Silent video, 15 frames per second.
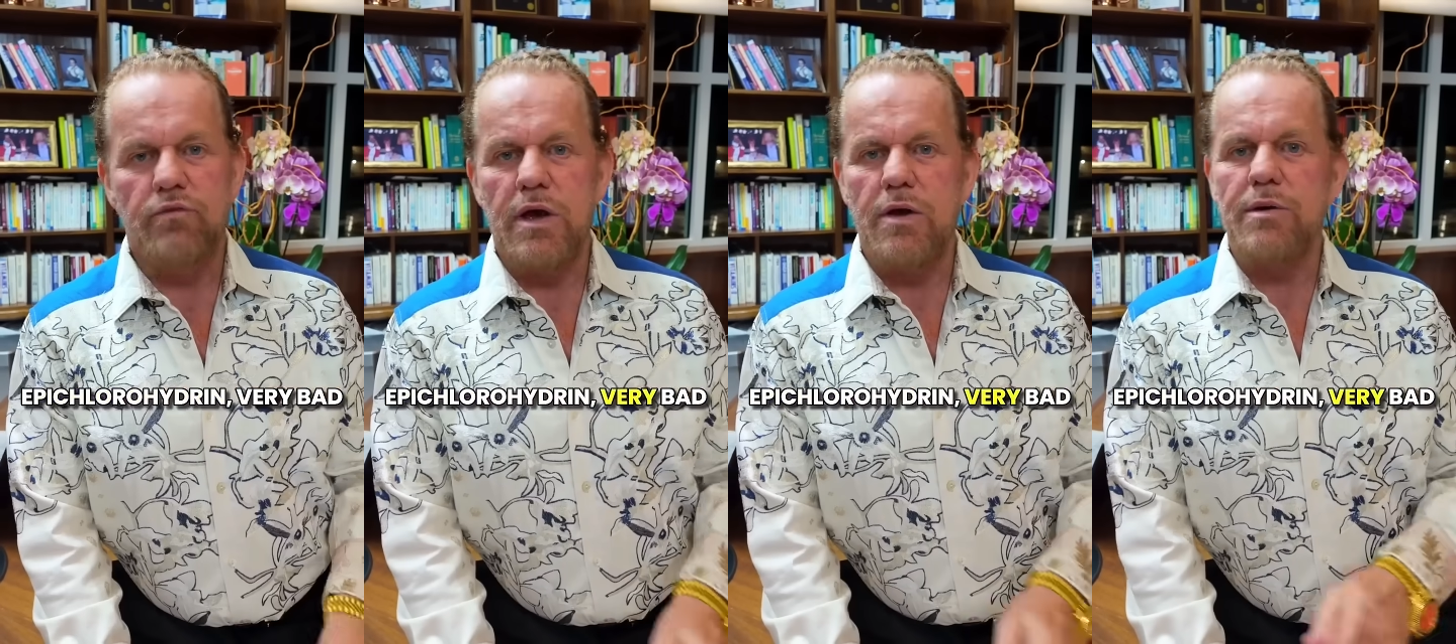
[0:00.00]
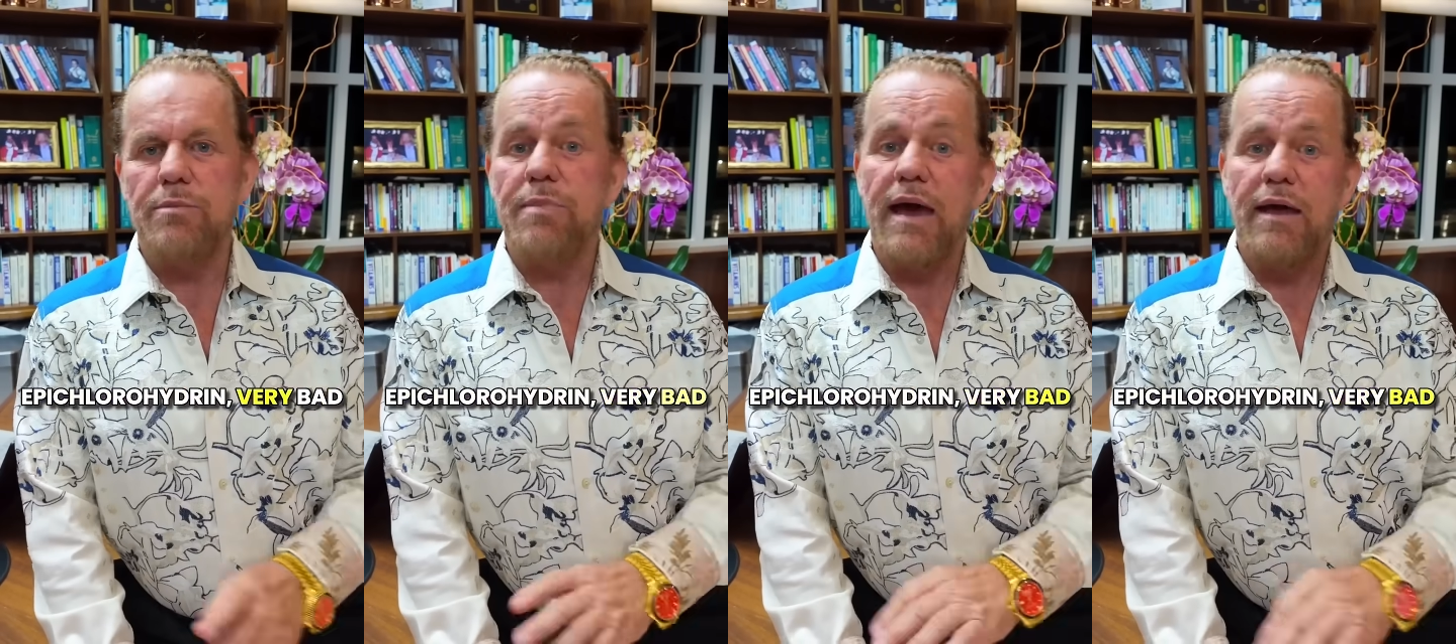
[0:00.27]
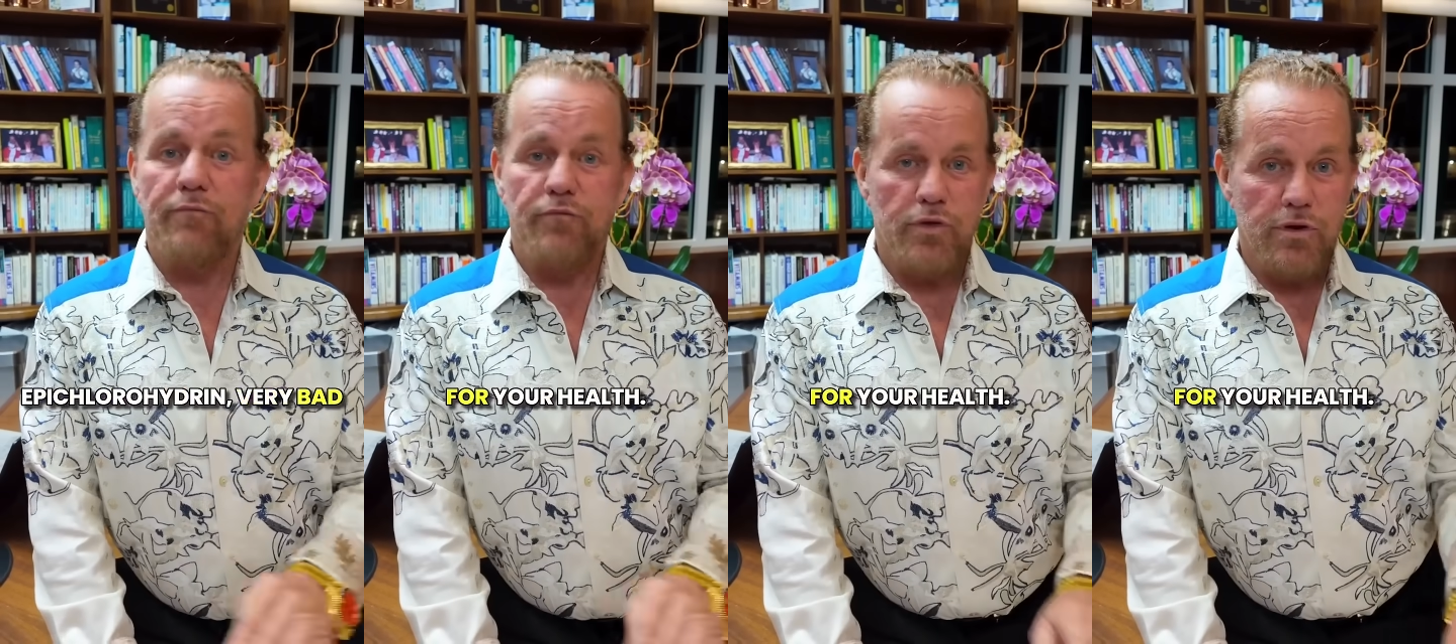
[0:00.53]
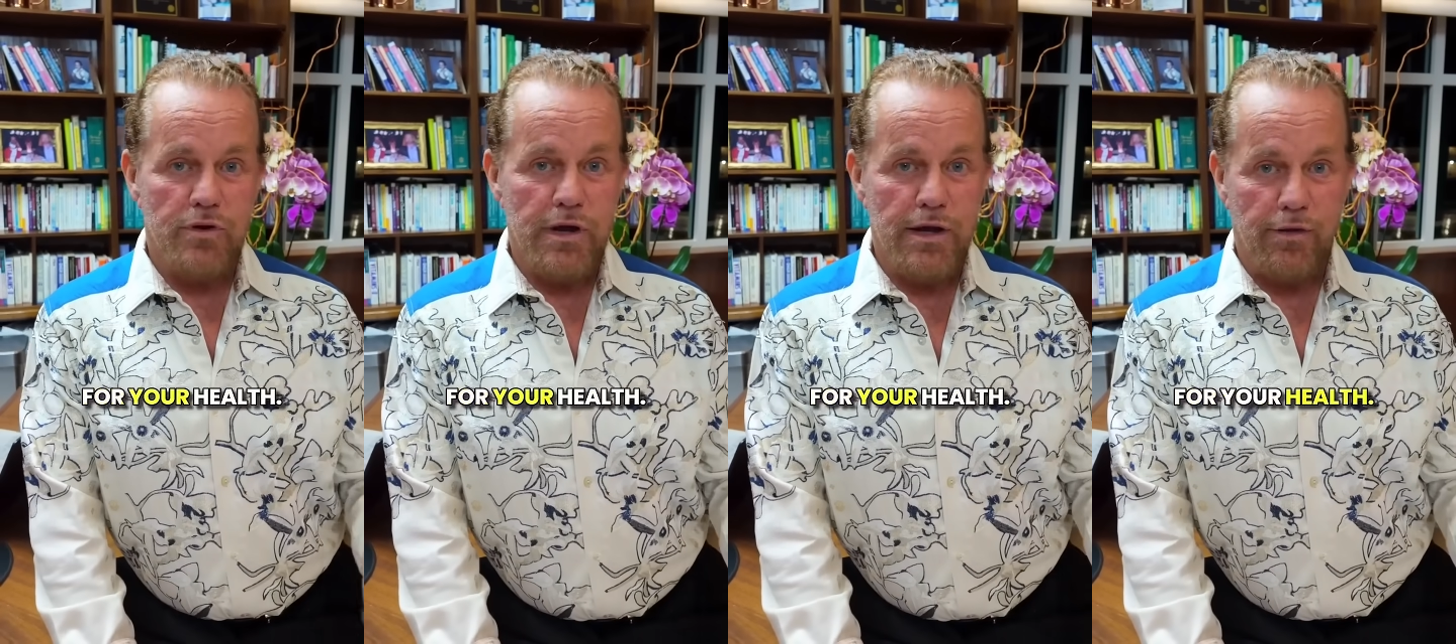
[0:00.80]
very bad for
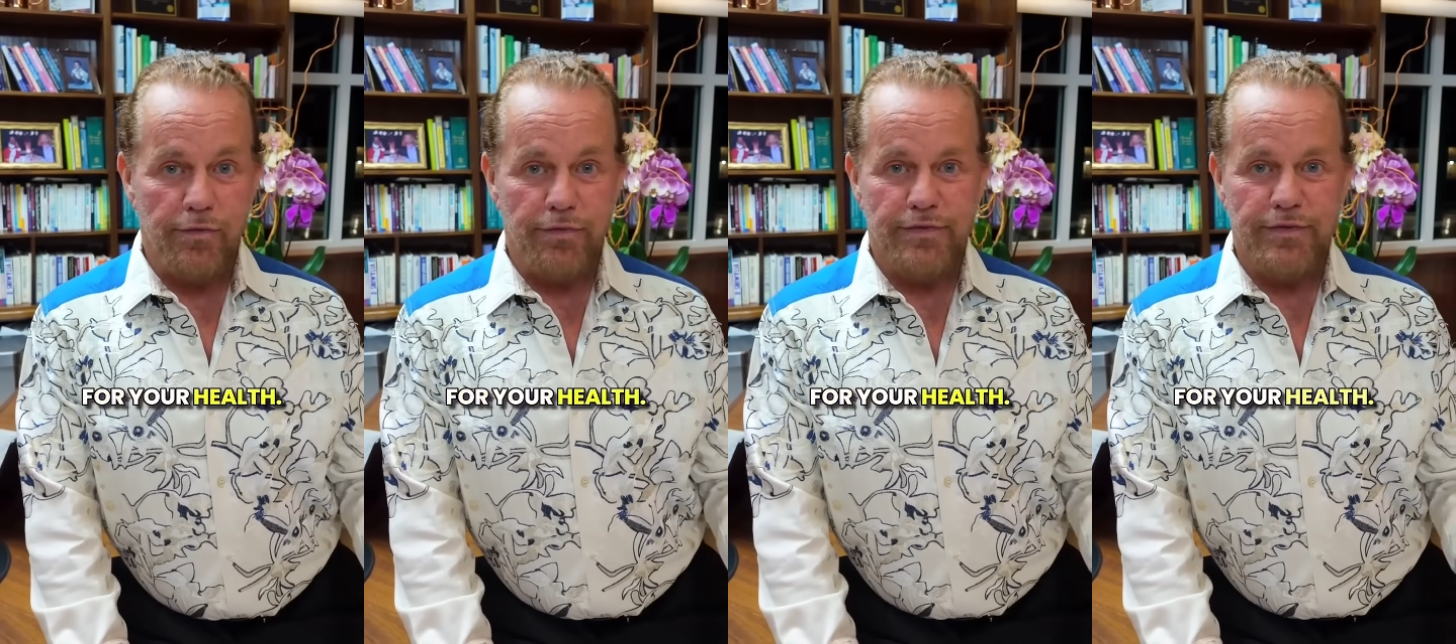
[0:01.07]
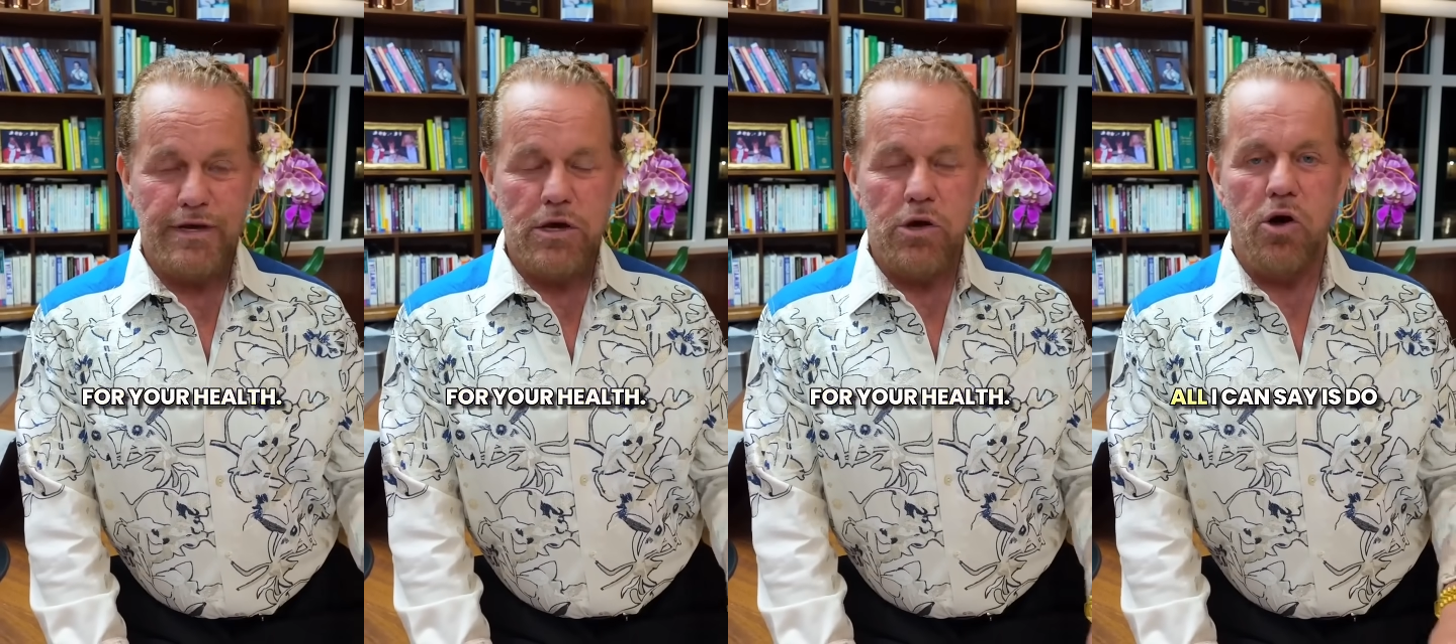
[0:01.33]
your health.